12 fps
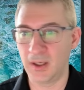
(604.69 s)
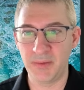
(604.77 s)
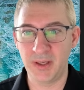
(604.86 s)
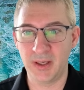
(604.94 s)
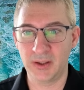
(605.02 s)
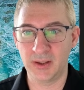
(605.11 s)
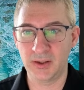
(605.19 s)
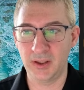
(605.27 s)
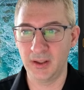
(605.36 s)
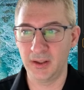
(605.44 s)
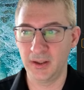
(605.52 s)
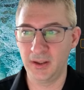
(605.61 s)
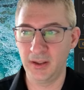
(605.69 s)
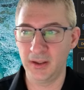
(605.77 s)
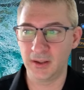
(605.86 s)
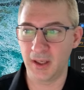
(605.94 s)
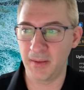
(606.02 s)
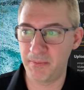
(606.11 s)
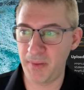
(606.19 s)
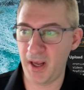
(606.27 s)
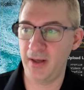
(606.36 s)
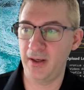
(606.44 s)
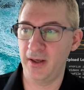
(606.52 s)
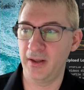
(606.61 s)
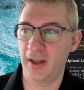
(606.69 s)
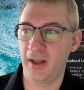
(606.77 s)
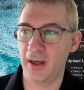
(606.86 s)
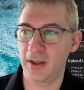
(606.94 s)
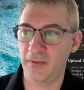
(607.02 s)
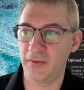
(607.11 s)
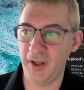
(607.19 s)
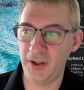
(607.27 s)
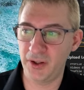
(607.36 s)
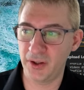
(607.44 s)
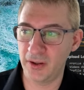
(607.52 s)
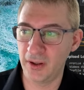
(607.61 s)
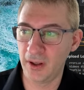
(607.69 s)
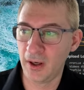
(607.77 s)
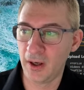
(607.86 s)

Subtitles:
Yes, it is a pain in the ass feature.